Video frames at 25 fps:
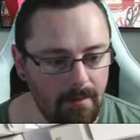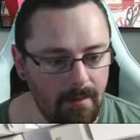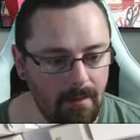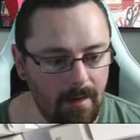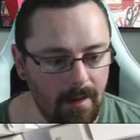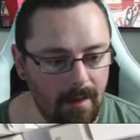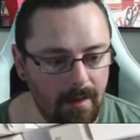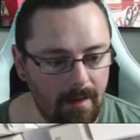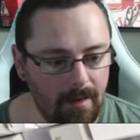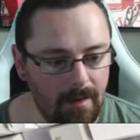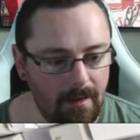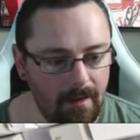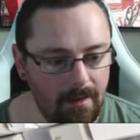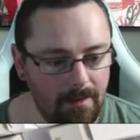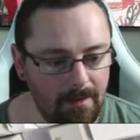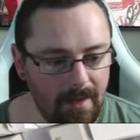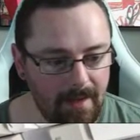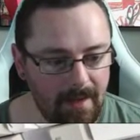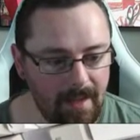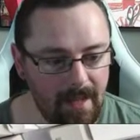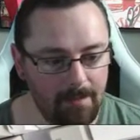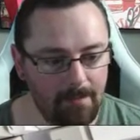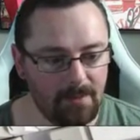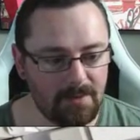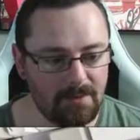That
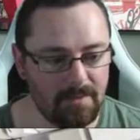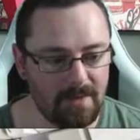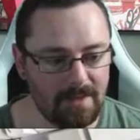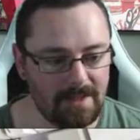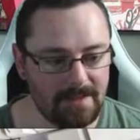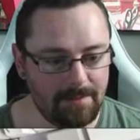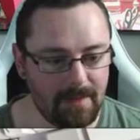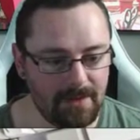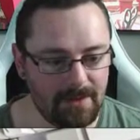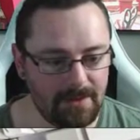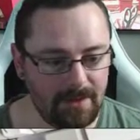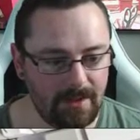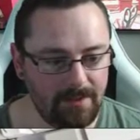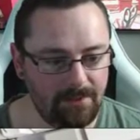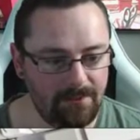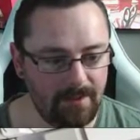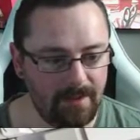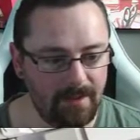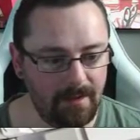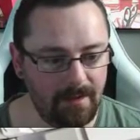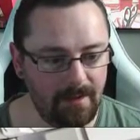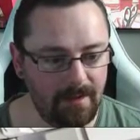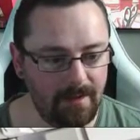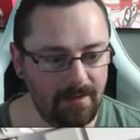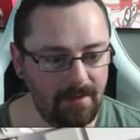cable's made to match
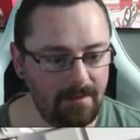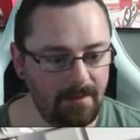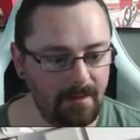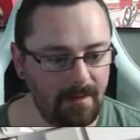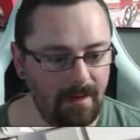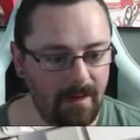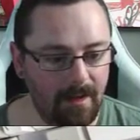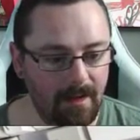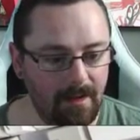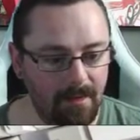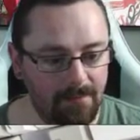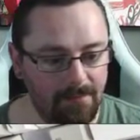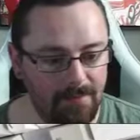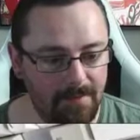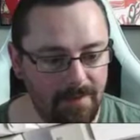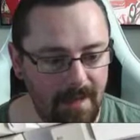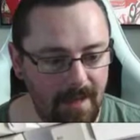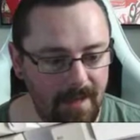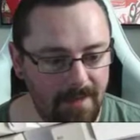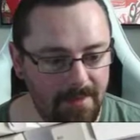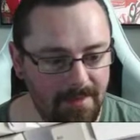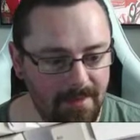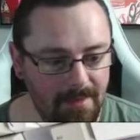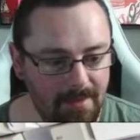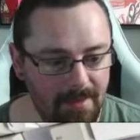Olivia for
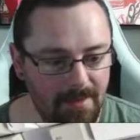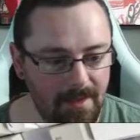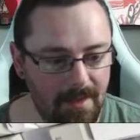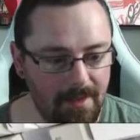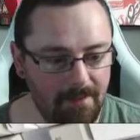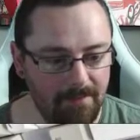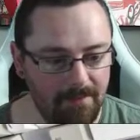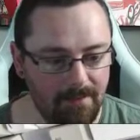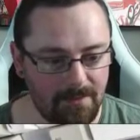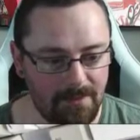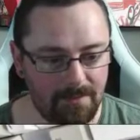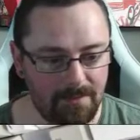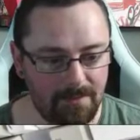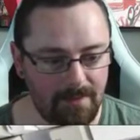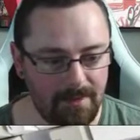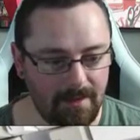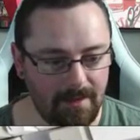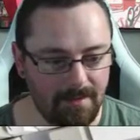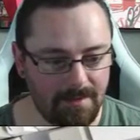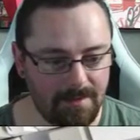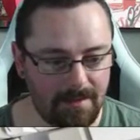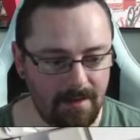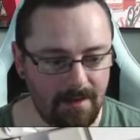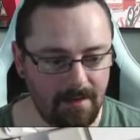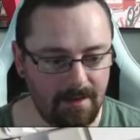Nathan, and then I found something
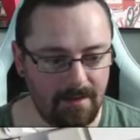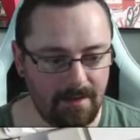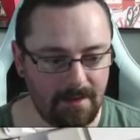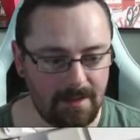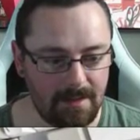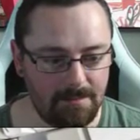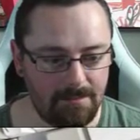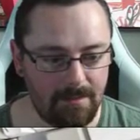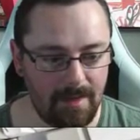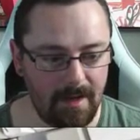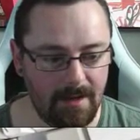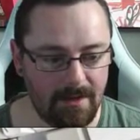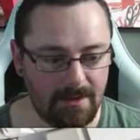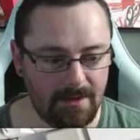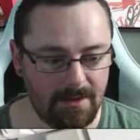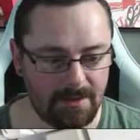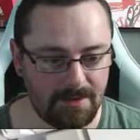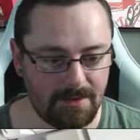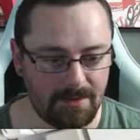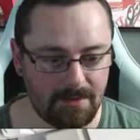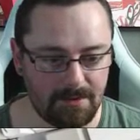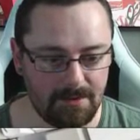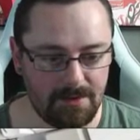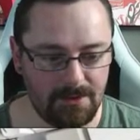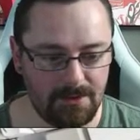else I think is better, so
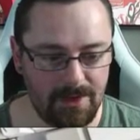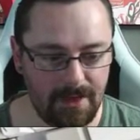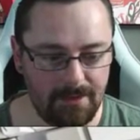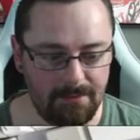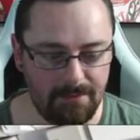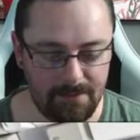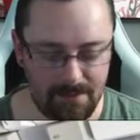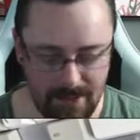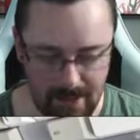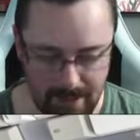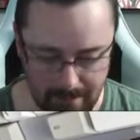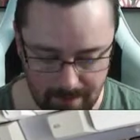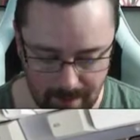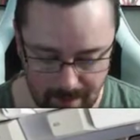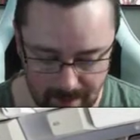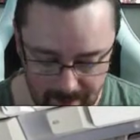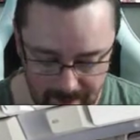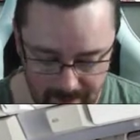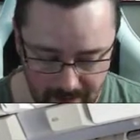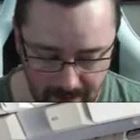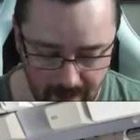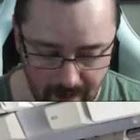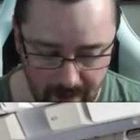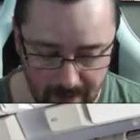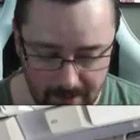sold to Jeff for cheap.
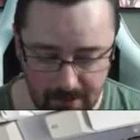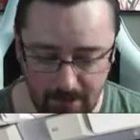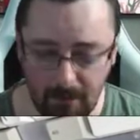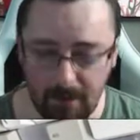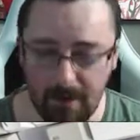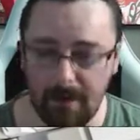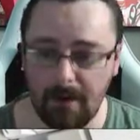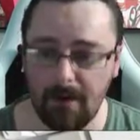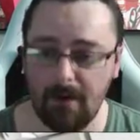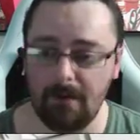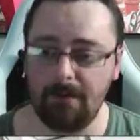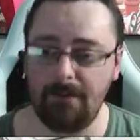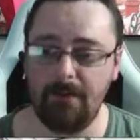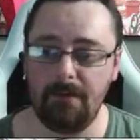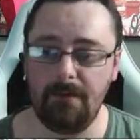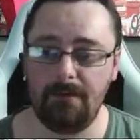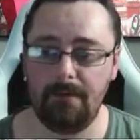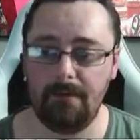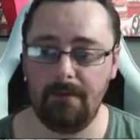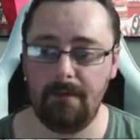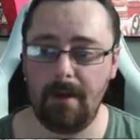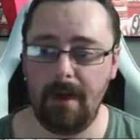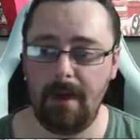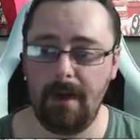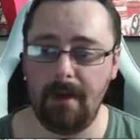Yeah, I got it off of
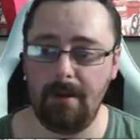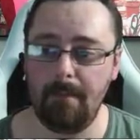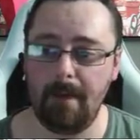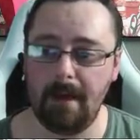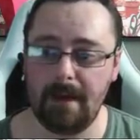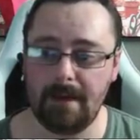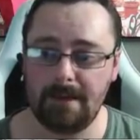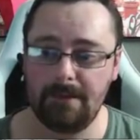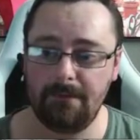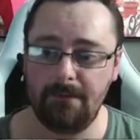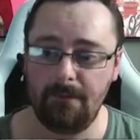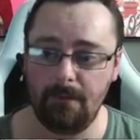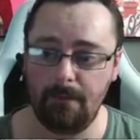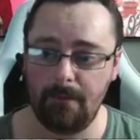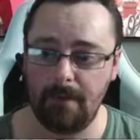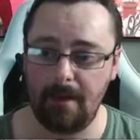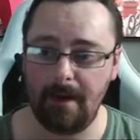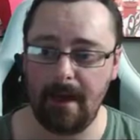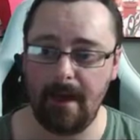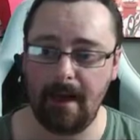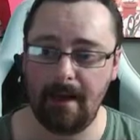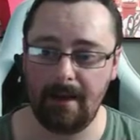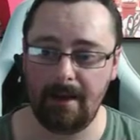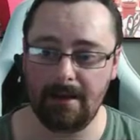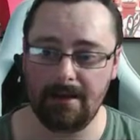Max for my
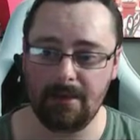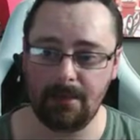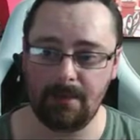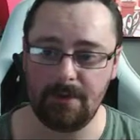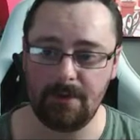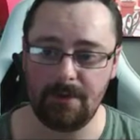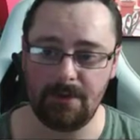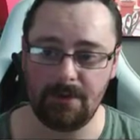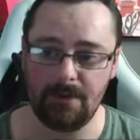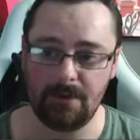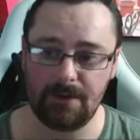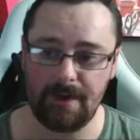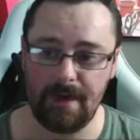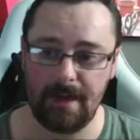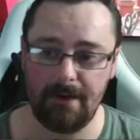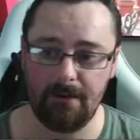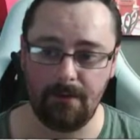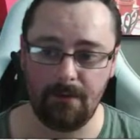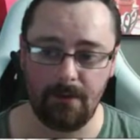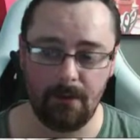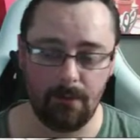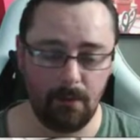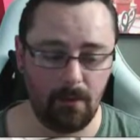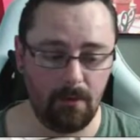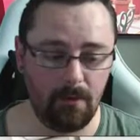Alice, which is just here
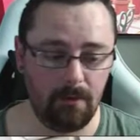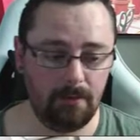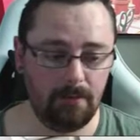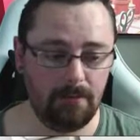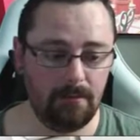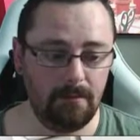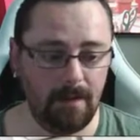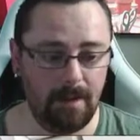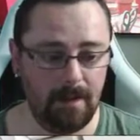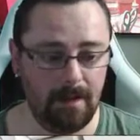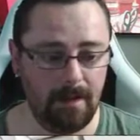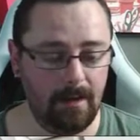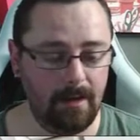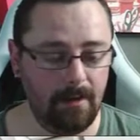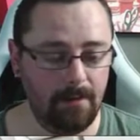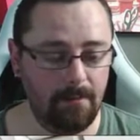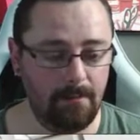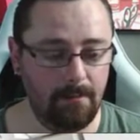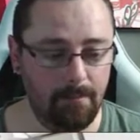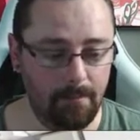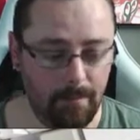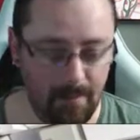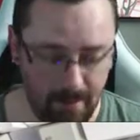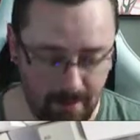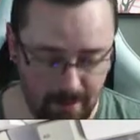on the wall,
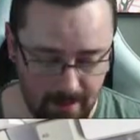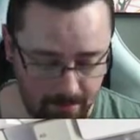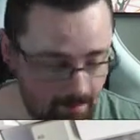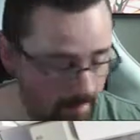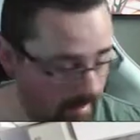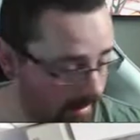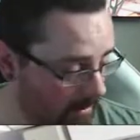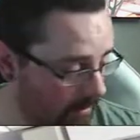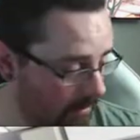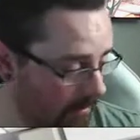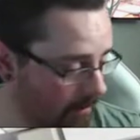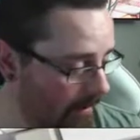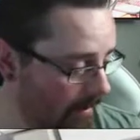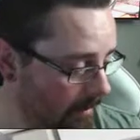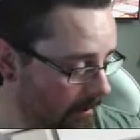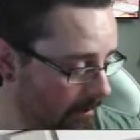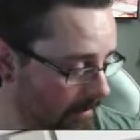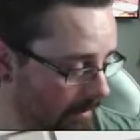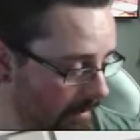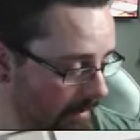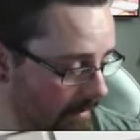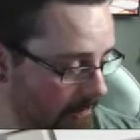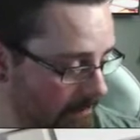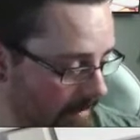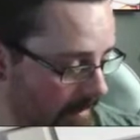but it may go well with
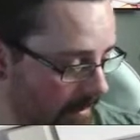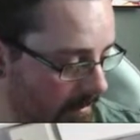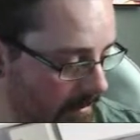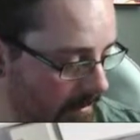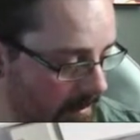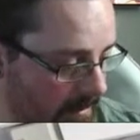Olivia.